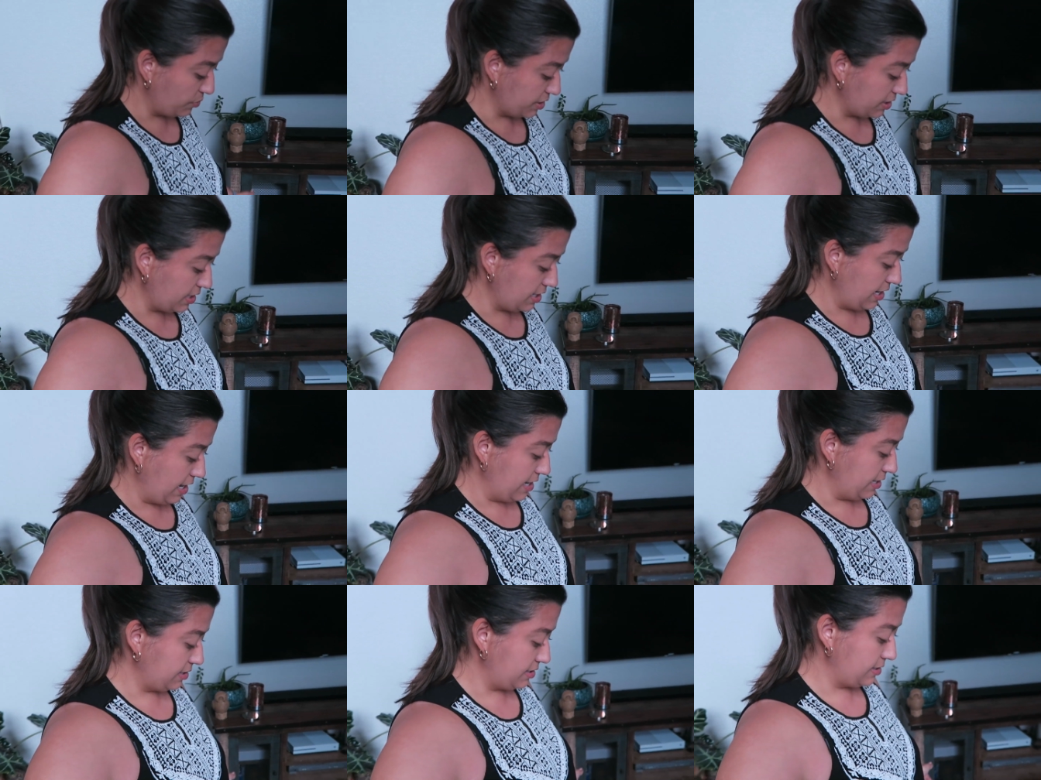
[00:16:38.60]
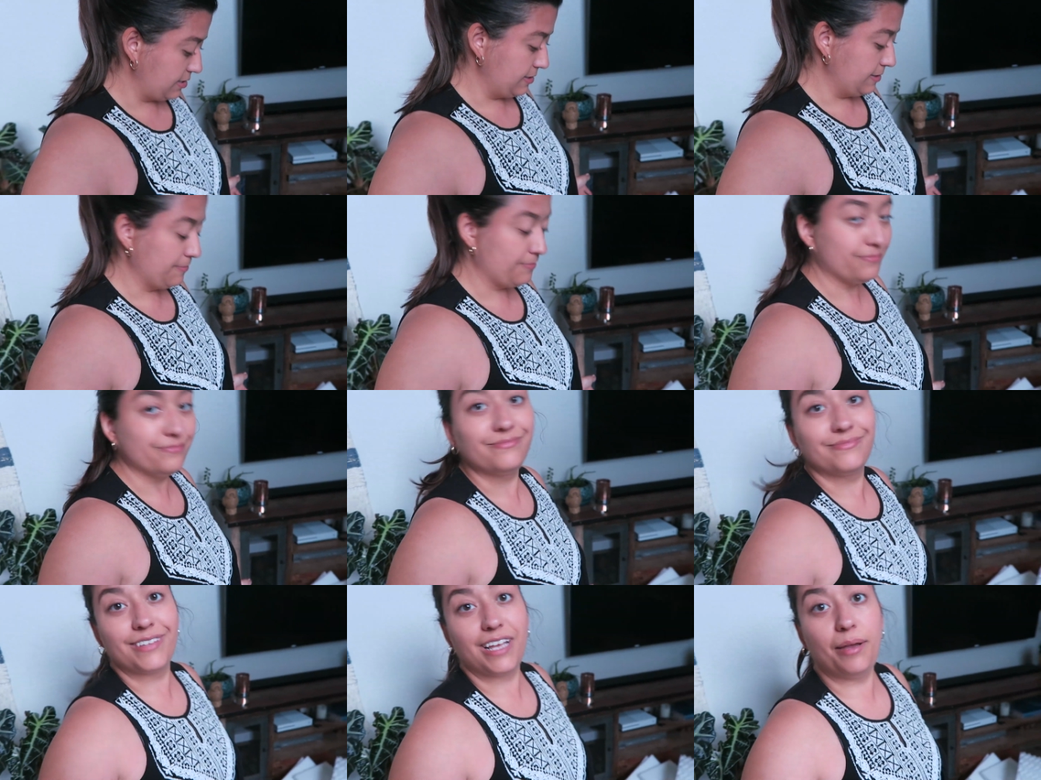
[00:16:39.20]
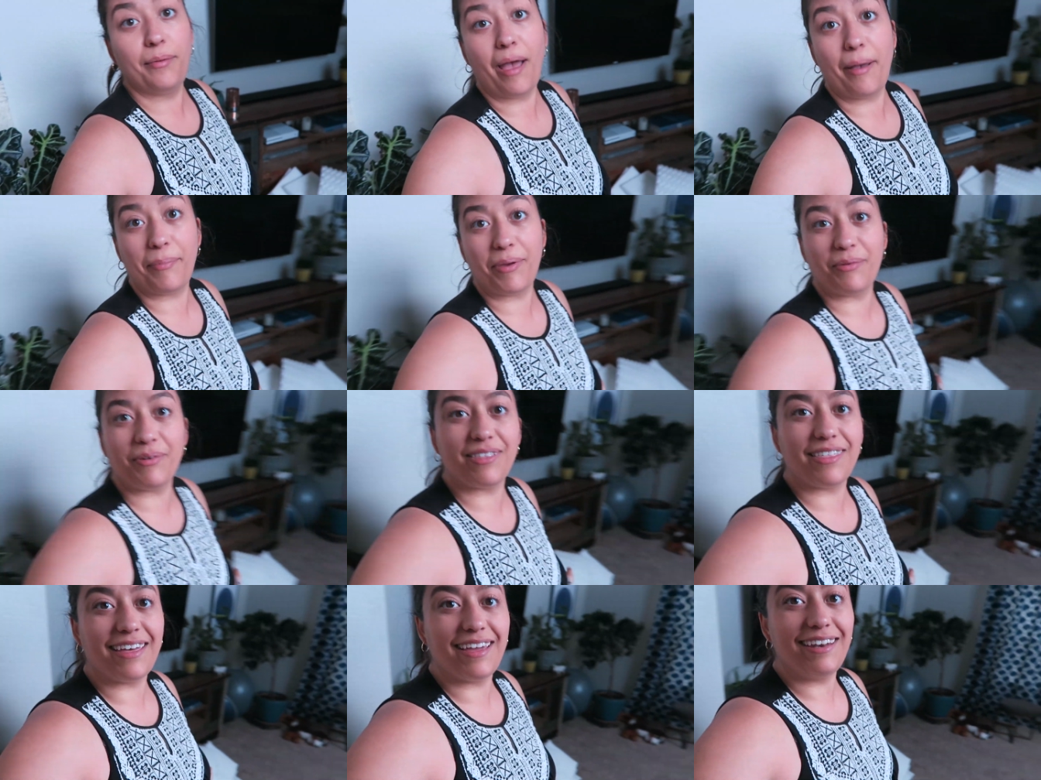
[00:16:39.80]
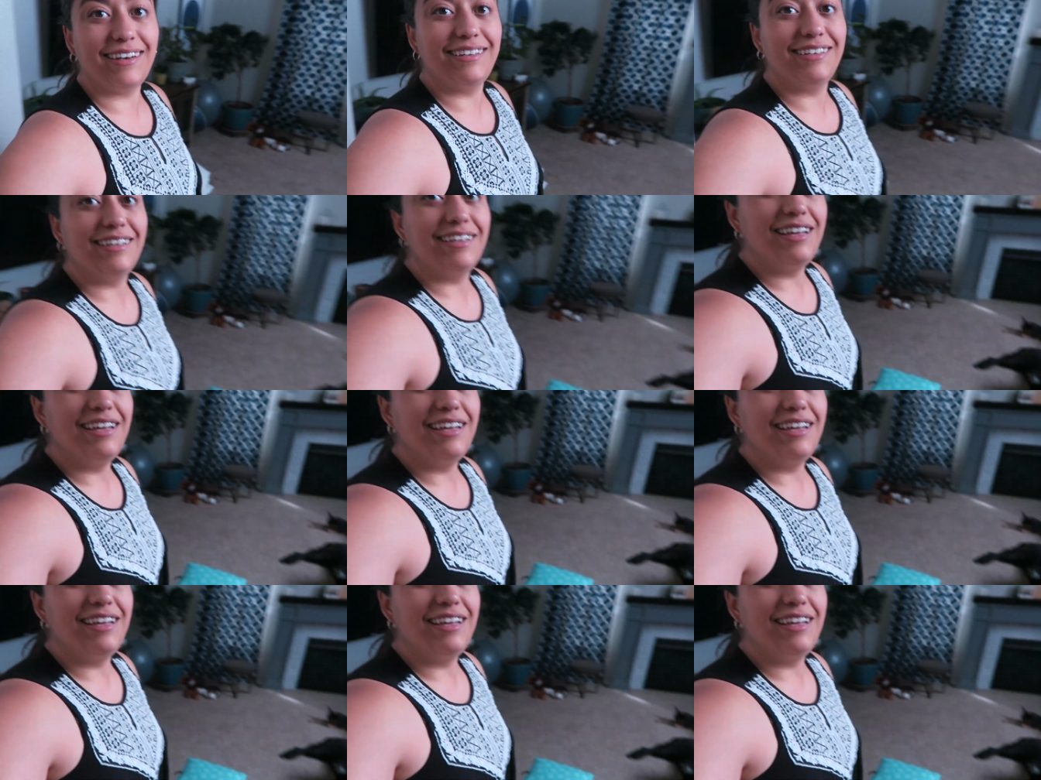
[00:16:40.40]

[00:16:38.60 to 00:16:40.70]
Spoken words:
really nice. I'm happy with it.